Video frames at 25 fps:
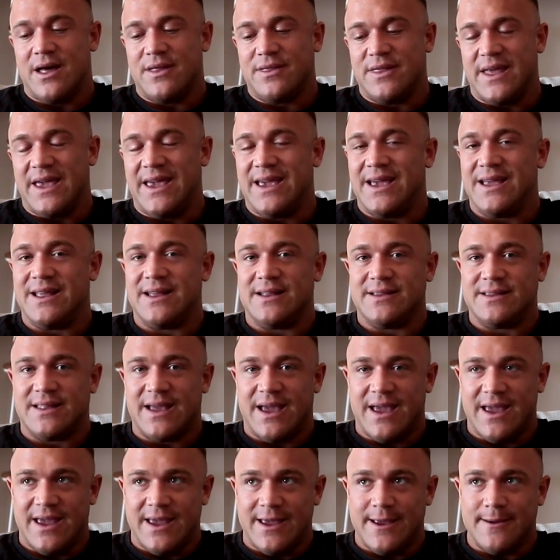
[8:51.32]

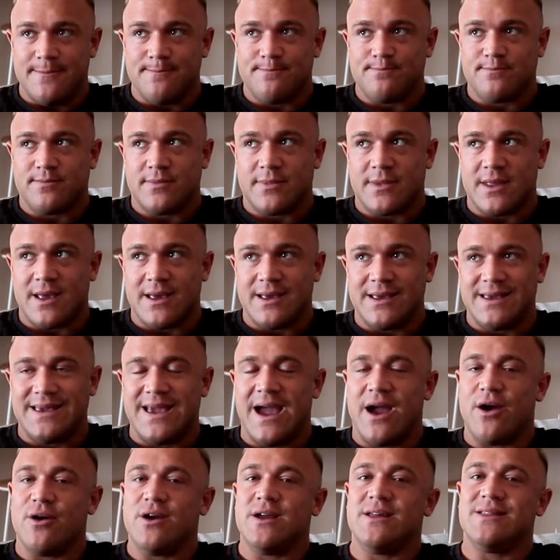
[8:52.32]
they
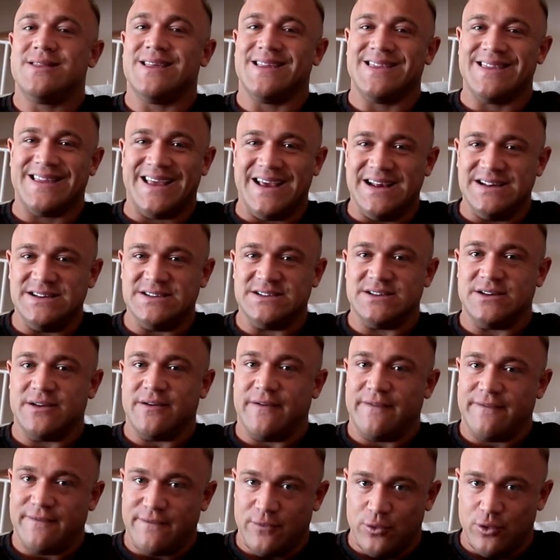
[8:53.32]
carry the least
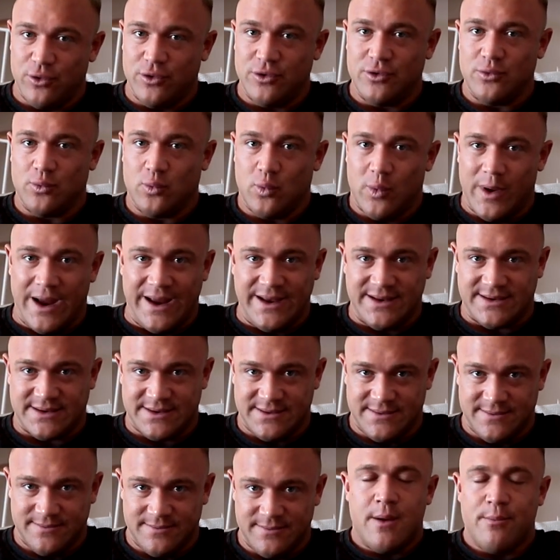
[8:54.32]
food weight.
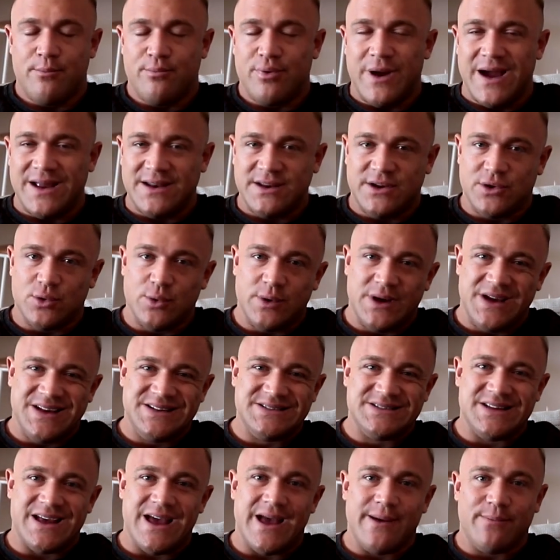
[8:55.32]
Practical
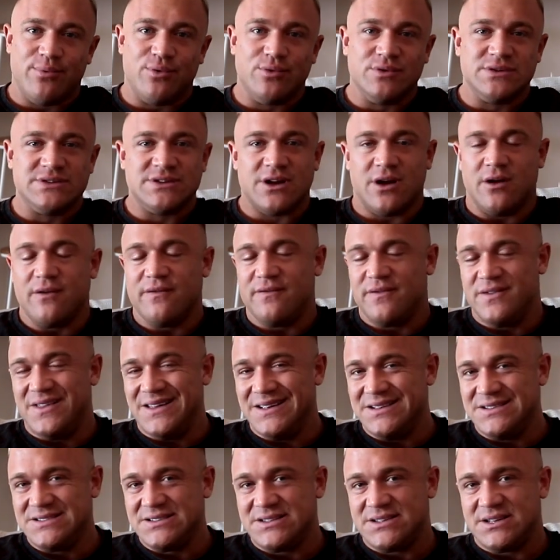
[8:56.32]
examples of
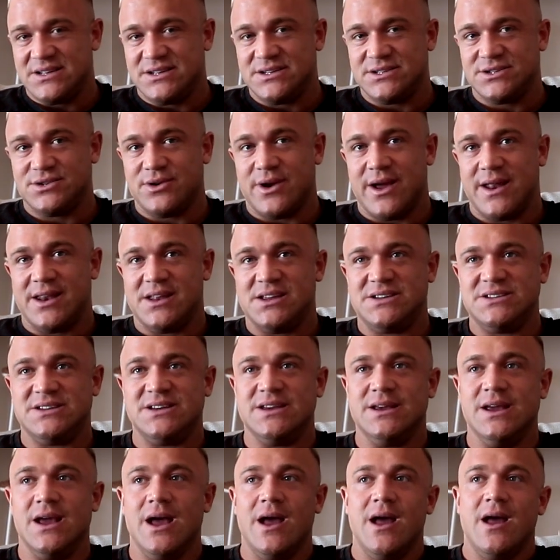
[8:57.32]
this
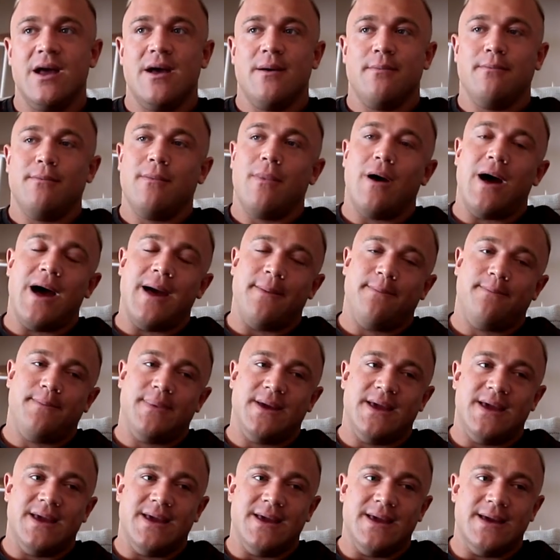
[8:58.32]
strategy might
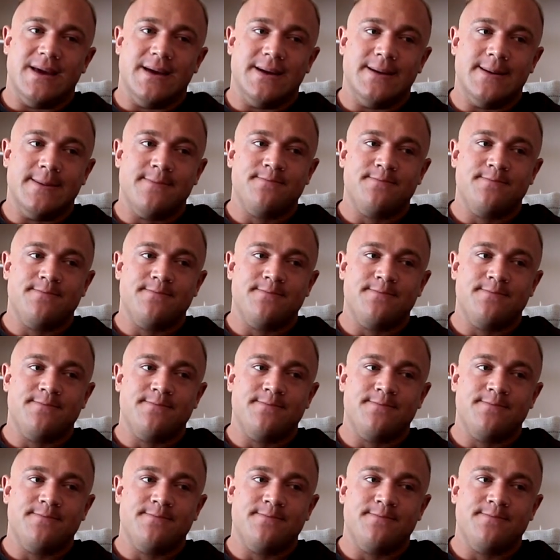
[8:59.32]
be